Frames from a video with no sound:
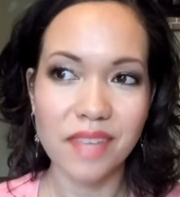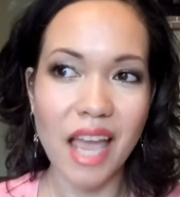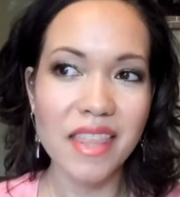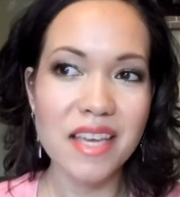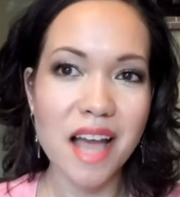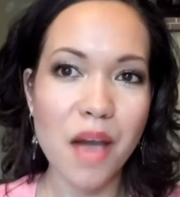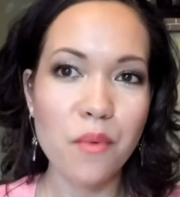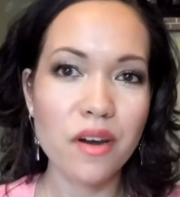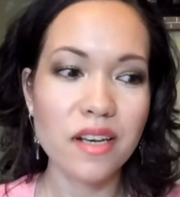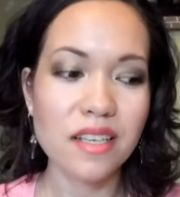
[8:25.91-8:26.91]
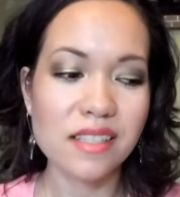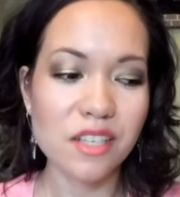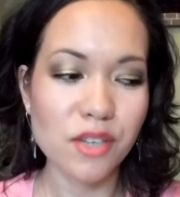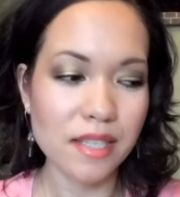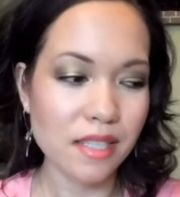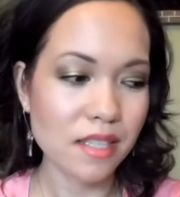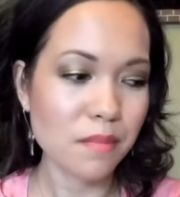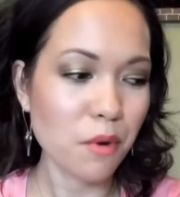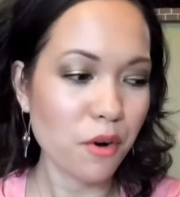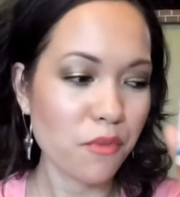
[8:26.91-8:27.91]
I think I would suggest this
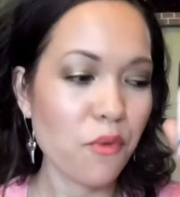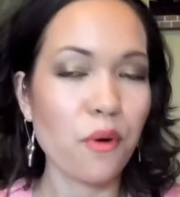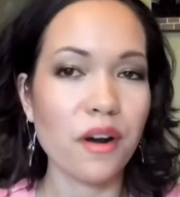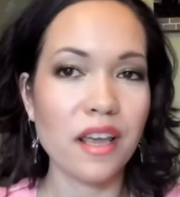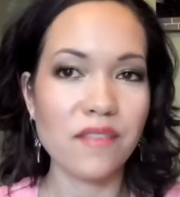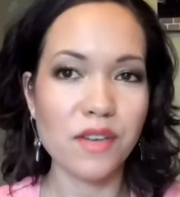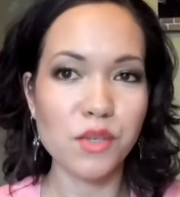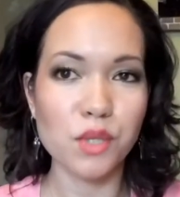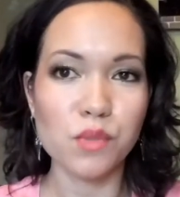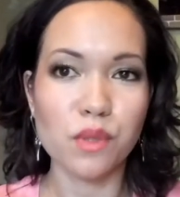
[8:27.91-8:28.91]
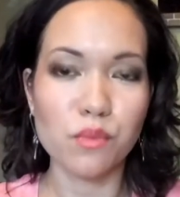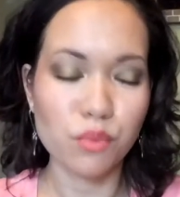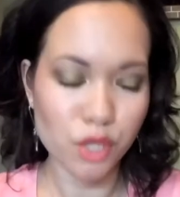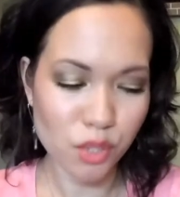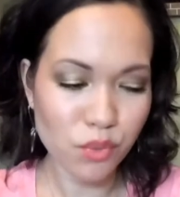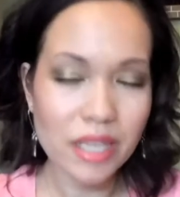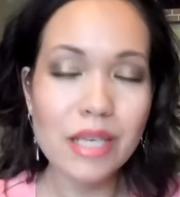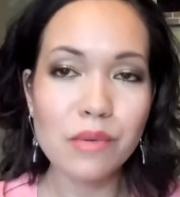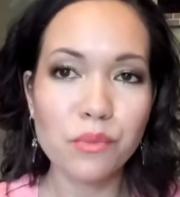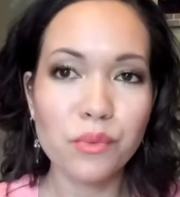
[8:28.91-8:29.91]
more for individuals with just
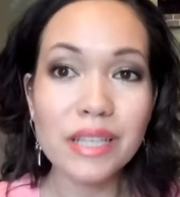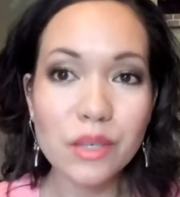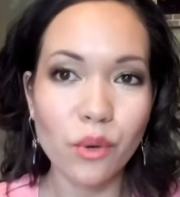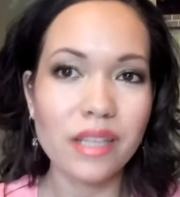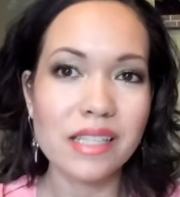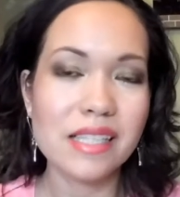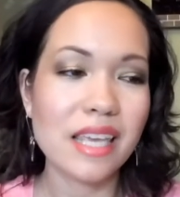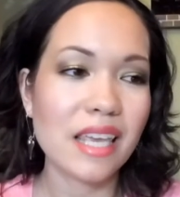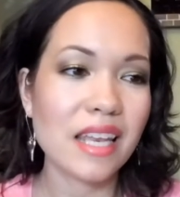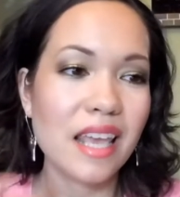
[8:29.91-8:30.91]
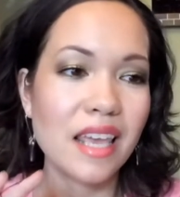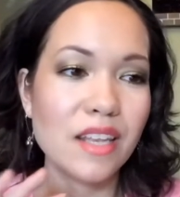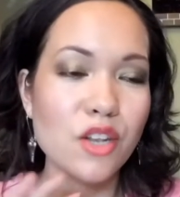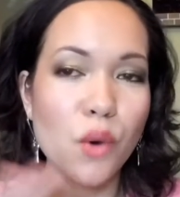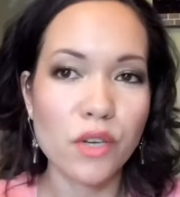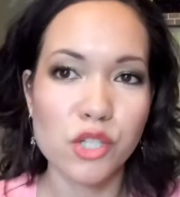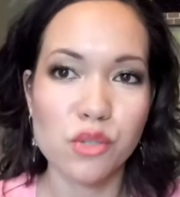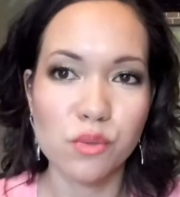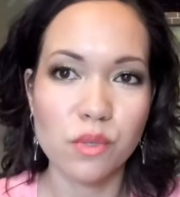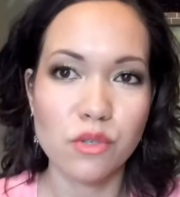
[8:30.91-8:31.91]
really, really oily skin and no
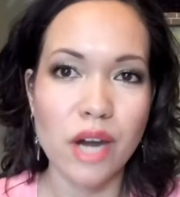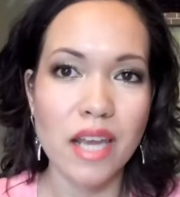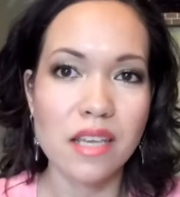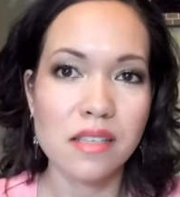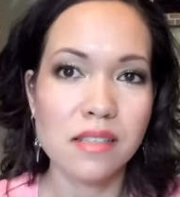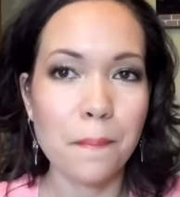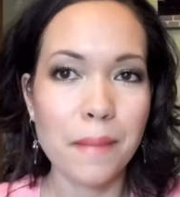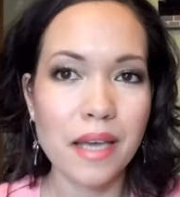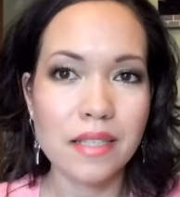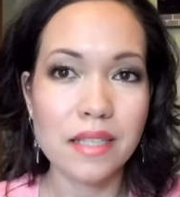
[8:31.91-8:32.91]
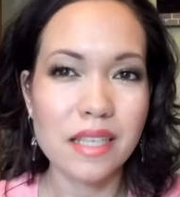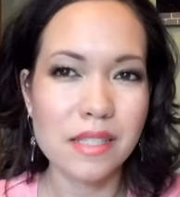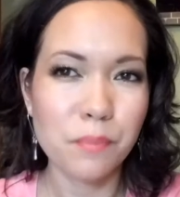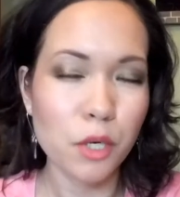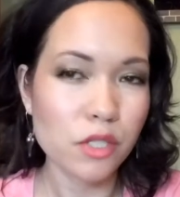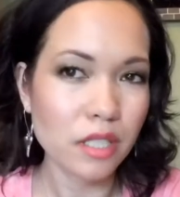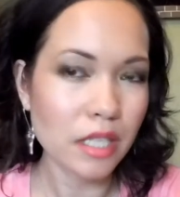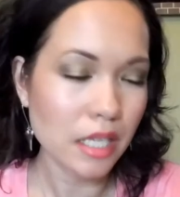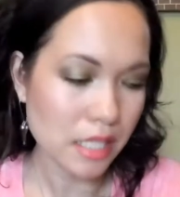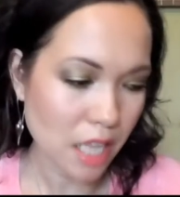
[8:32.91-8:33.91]
issues with dryness. But this
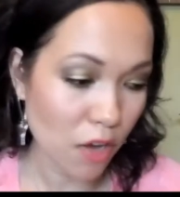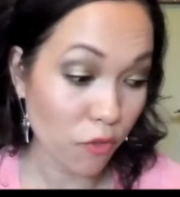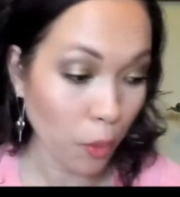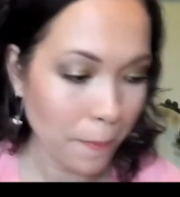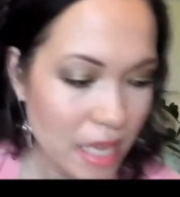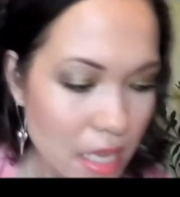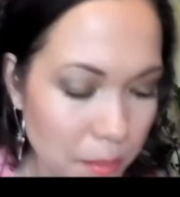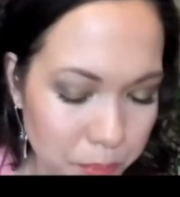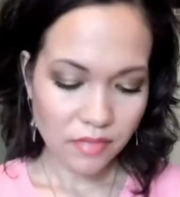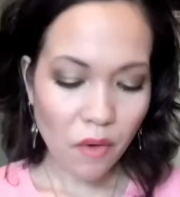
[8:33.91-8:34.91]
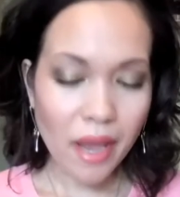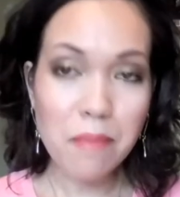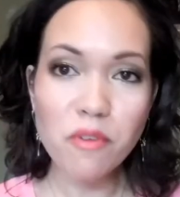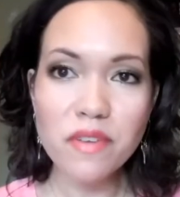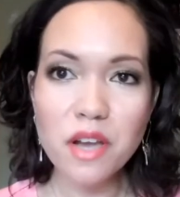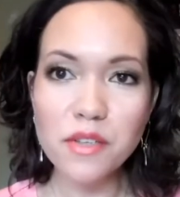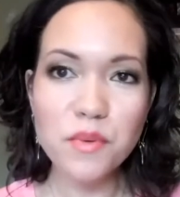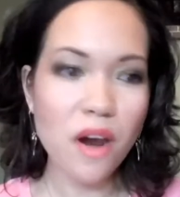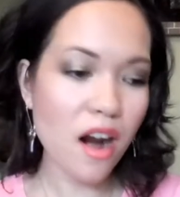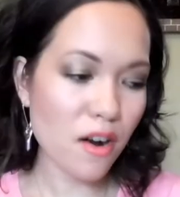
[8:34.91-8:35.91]
personally is not for me. Okay, moving on
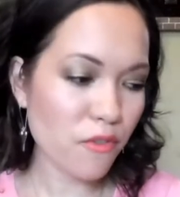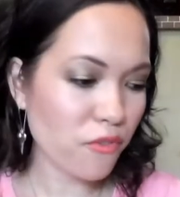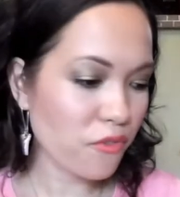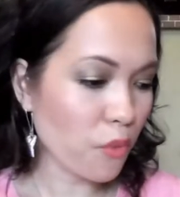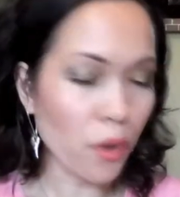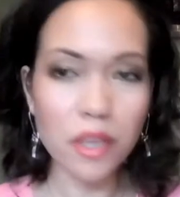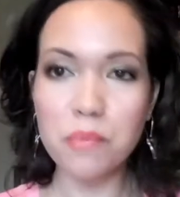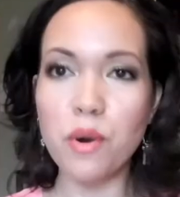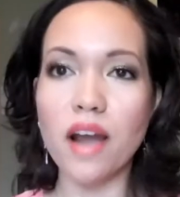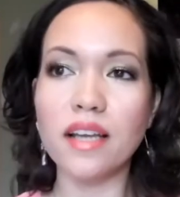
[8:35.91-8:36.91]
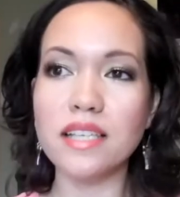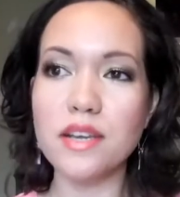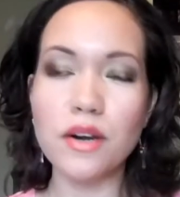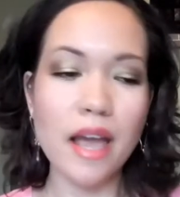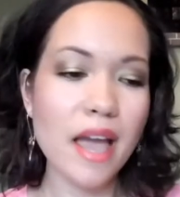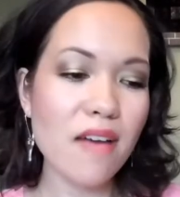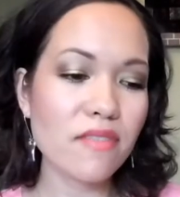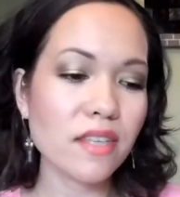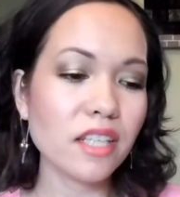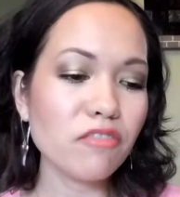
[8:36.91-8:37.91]
to our fourth product here. I have
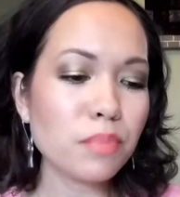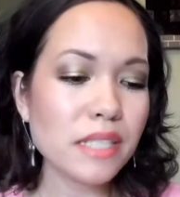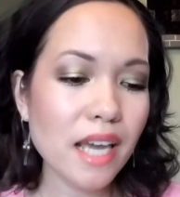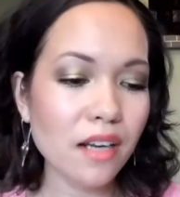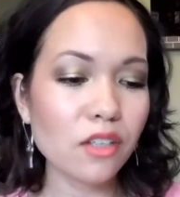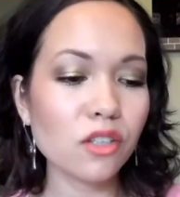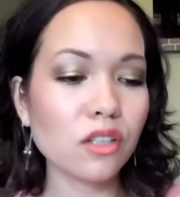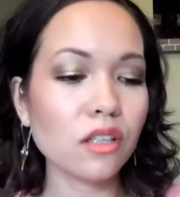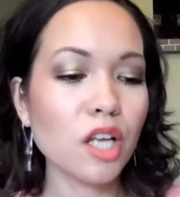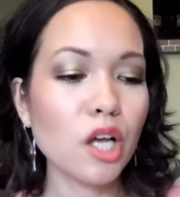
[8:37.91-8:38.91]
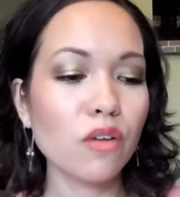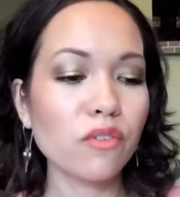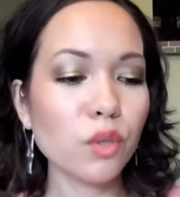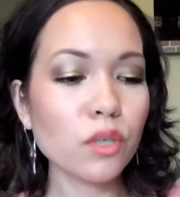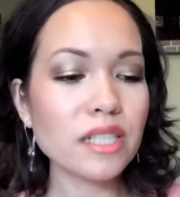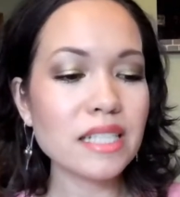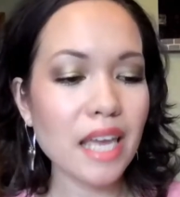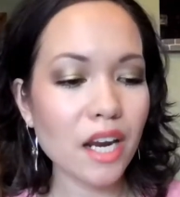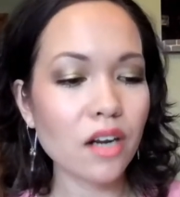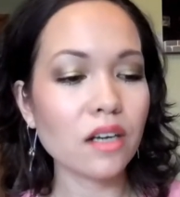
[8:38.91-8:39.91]
the Live Botanical Fleur de
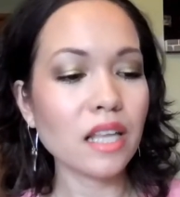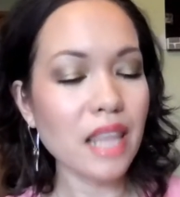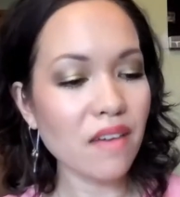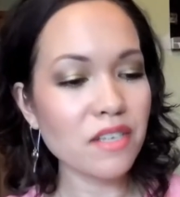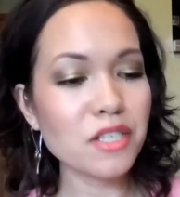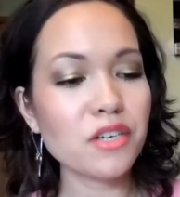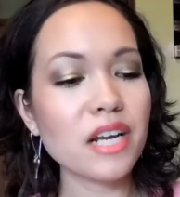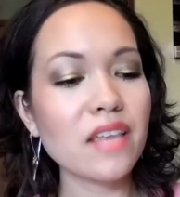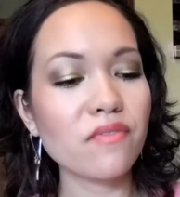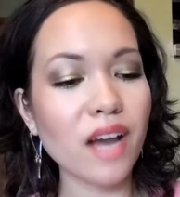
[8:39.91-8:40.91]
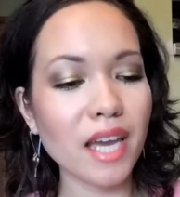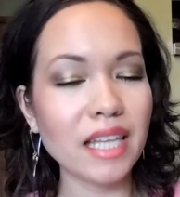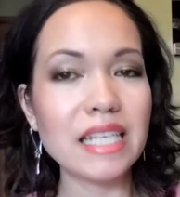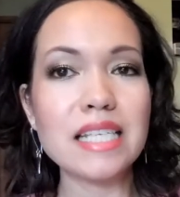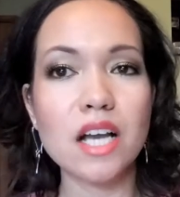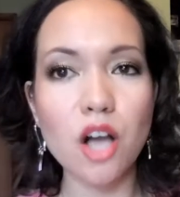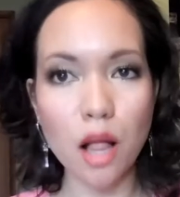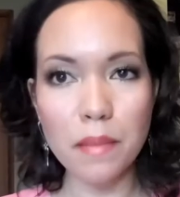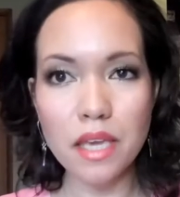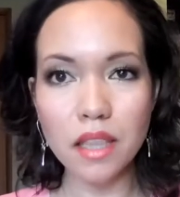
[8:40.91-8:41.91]
Terre Lavender and Violet
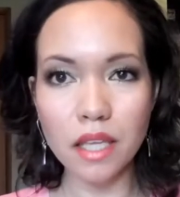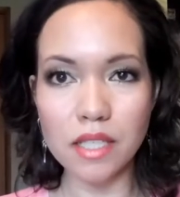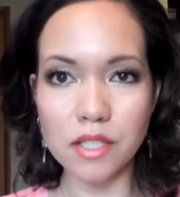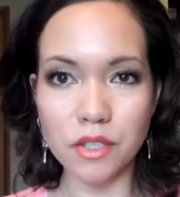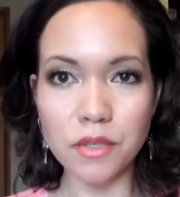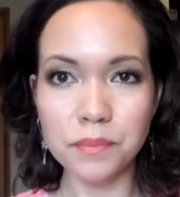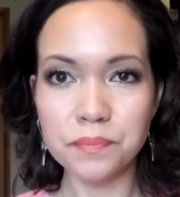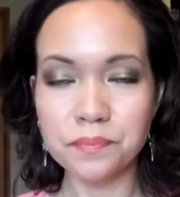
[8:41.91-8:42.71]
Calming Elixir.